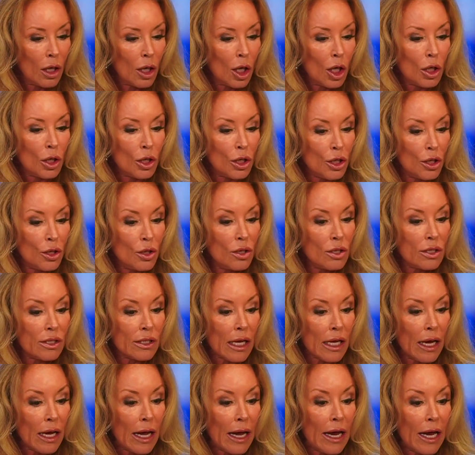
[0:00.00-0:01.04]
use
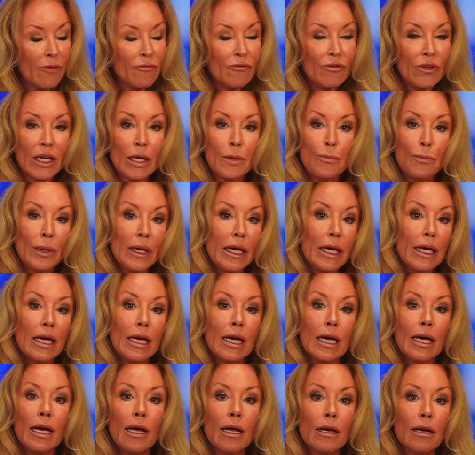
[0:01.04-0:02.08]
a
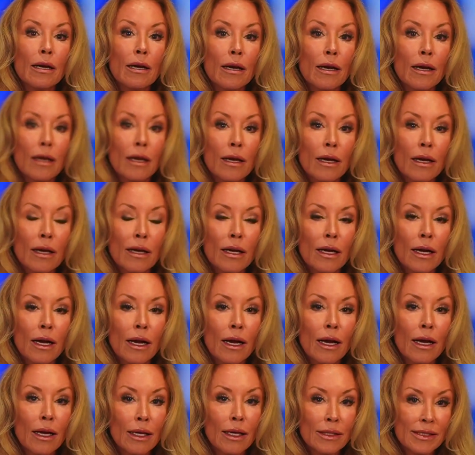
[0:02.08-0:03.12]
VPN
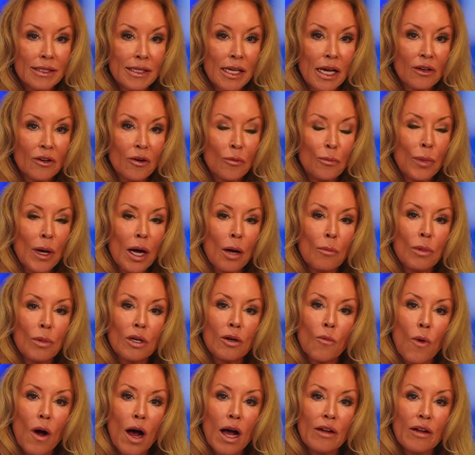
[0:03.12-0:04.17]
instead of public
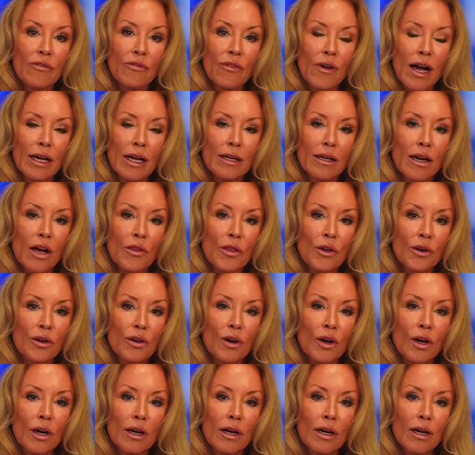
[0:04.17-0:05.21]
Wi-Fi and other
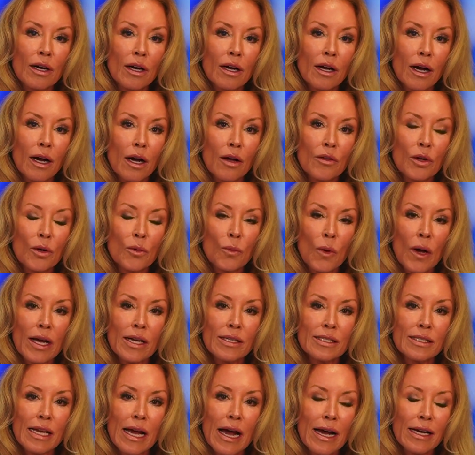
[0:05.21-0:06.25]

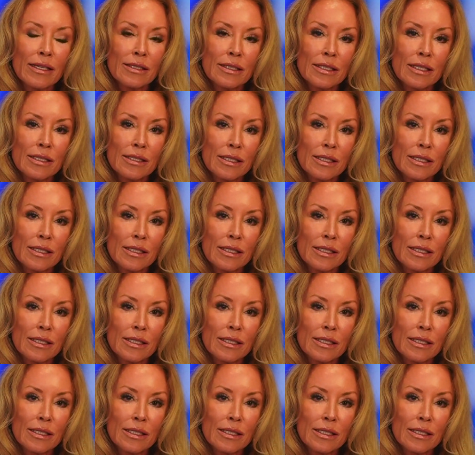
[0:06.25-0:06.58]
ways to access